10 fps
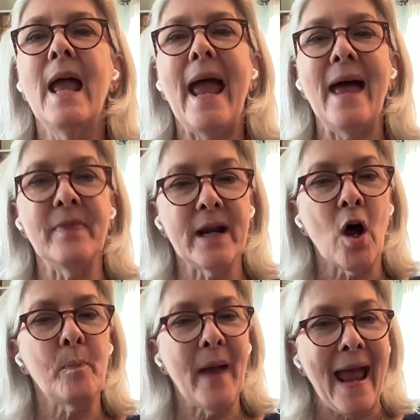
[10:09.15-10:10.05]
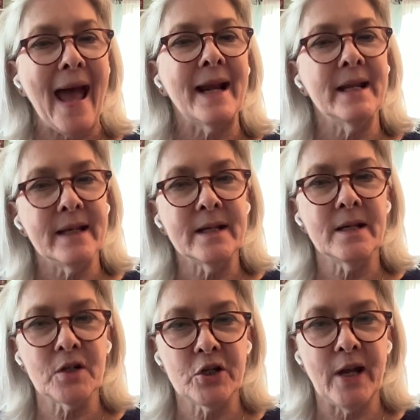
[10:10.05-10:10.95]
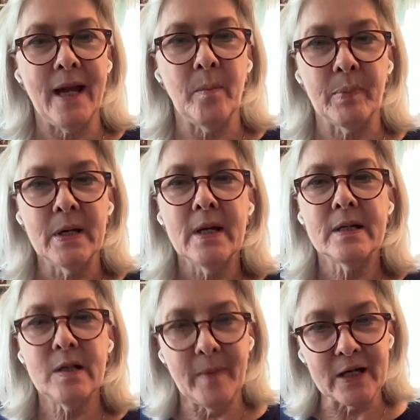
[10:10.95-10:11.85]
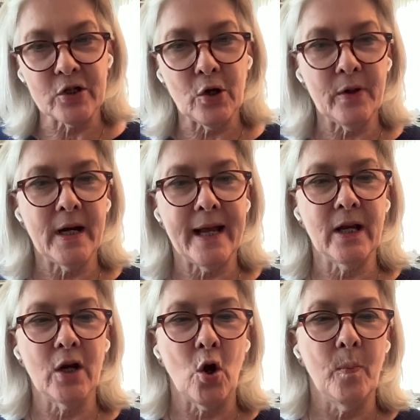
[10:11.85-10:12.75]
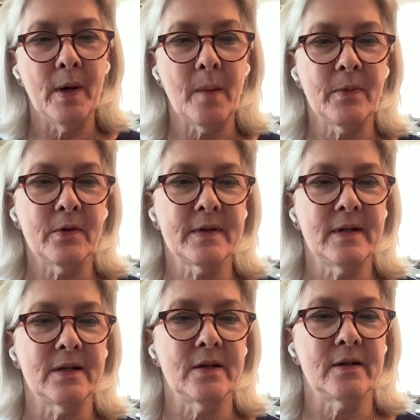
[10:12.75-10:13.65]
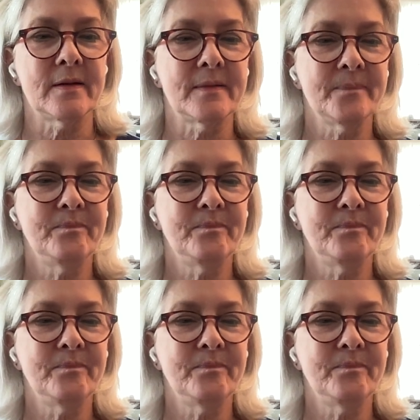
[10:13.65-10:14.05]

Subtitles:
And then I'll pat it into shape to make sure that I can open up those stitches.